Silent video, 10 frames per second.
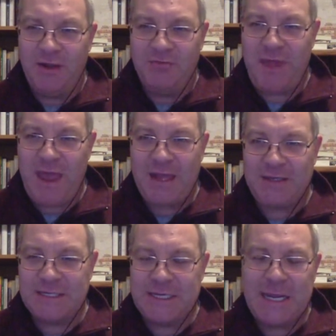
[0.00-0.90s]
of
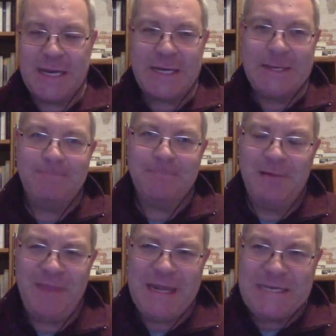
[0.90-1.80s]

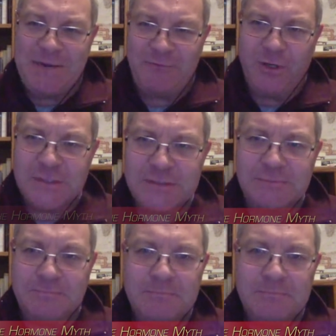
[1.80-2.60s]
that difference.